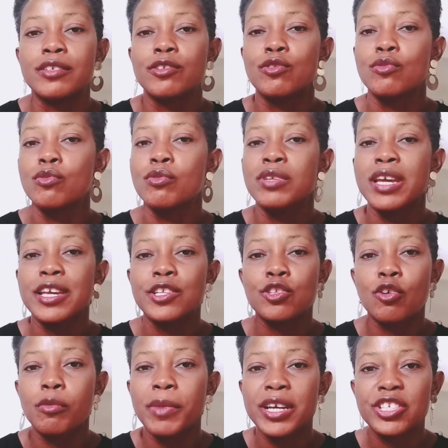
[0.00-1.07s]
So there is
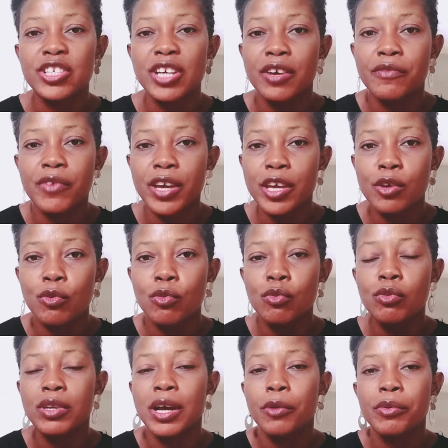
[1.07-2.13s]
commercial
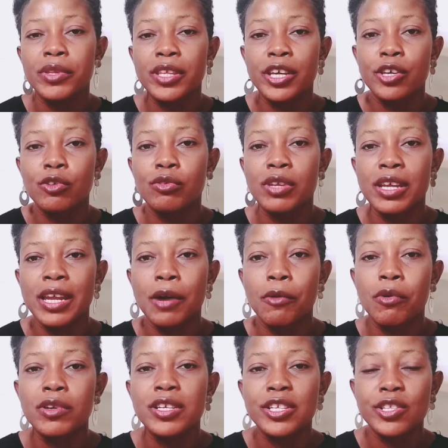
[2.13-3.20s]
vehicle that will take you there. That
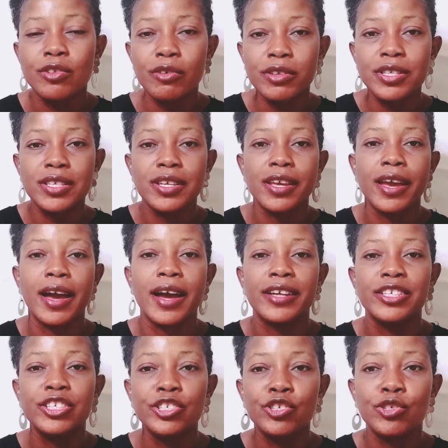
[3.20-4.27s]
one is not
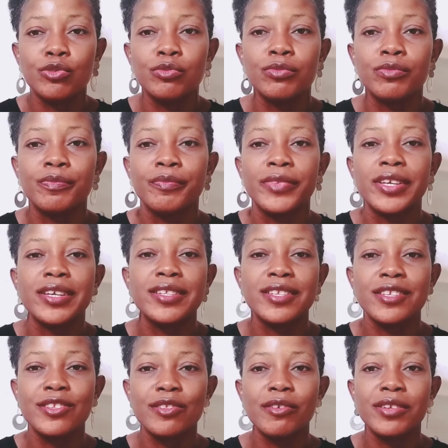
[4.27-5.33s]
an issue. It
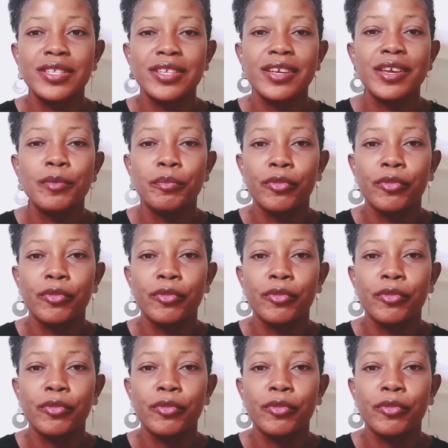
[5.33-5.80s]
is not a